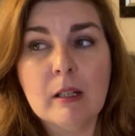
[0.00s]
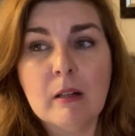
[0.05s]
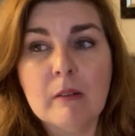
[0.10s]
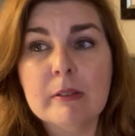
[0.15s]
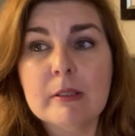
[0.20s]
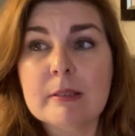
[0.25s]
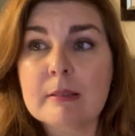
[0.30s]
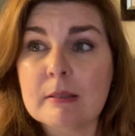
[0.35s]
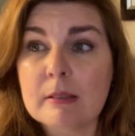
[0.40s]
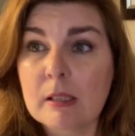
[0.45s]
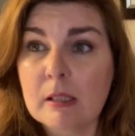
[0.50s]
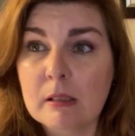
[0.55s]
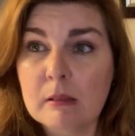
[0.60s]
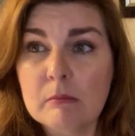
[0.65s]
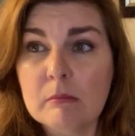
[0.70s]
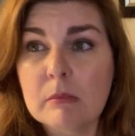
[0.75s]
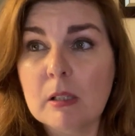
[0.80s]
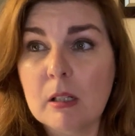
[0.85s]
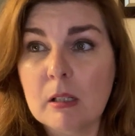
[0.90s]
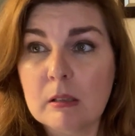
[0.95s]

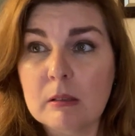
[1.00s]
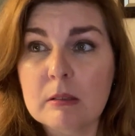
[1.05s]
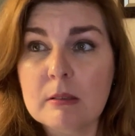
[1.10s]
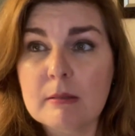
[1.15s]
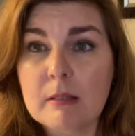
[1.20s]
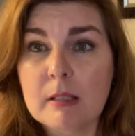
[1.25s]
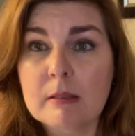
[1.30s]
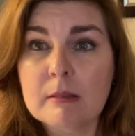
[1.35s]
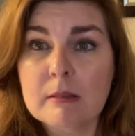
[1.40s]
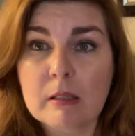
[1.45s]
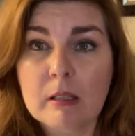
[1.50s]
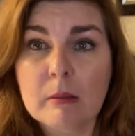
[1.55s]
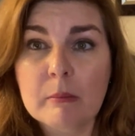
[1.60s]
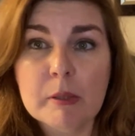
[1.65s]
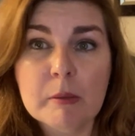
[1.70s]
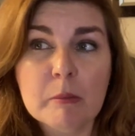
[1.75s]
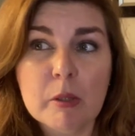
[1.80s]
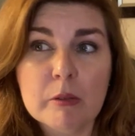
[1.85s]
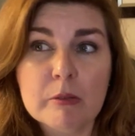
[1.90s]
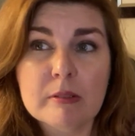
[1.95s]
obviously cardinal signs are going to
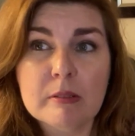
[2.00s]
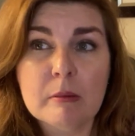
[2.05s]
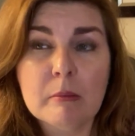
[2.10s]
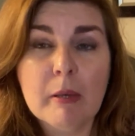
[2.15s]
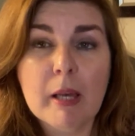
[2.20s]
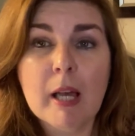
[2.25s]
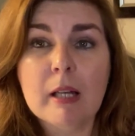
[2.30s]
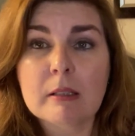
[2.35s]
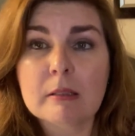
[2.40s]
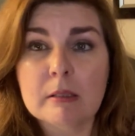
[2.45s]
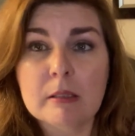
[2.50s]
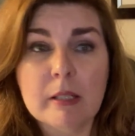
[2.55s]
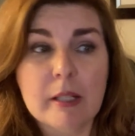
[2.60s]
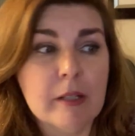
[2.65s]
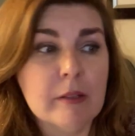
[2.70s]
be most impacted.